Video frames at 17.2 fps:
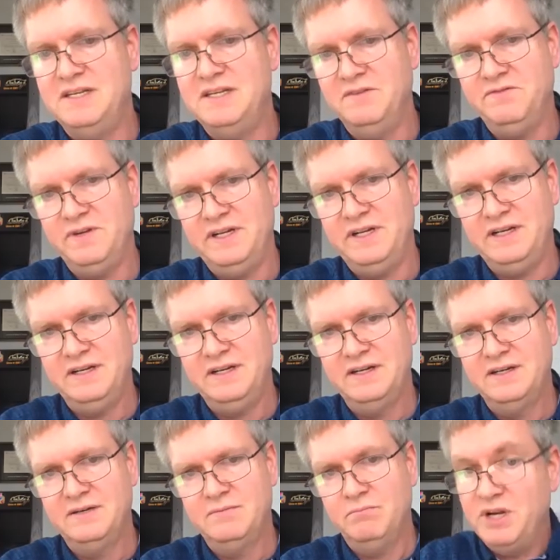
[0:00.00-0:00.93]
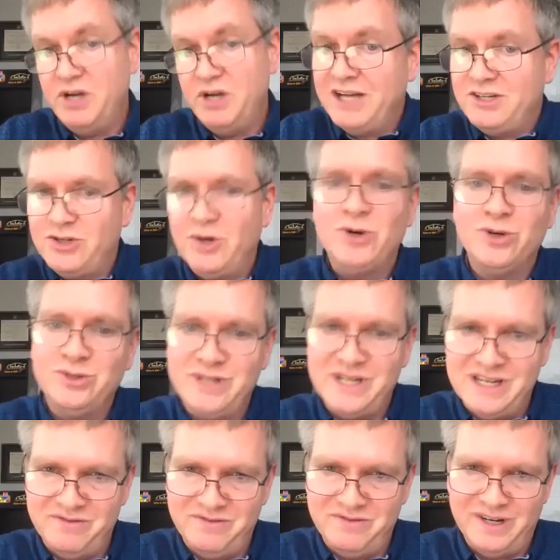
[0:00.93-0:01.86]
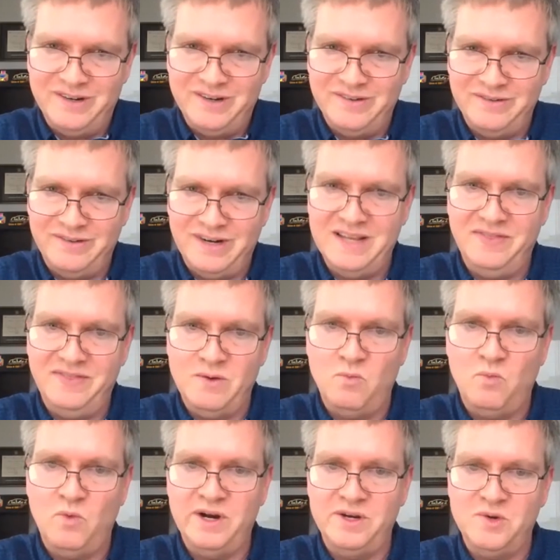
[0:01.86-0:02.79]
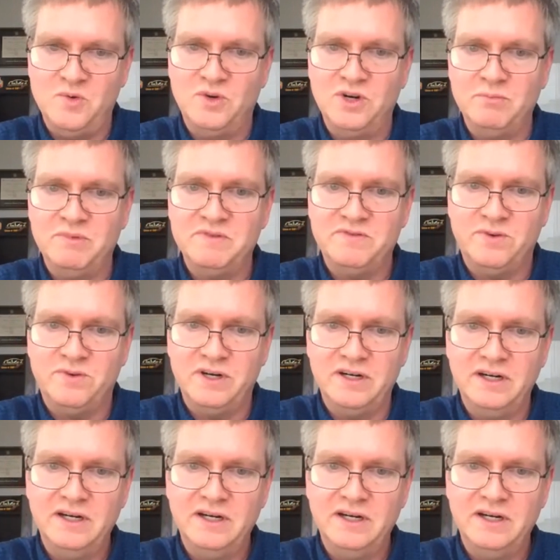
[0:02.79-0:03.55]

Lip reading: different, but not totally different, right, than where you were before.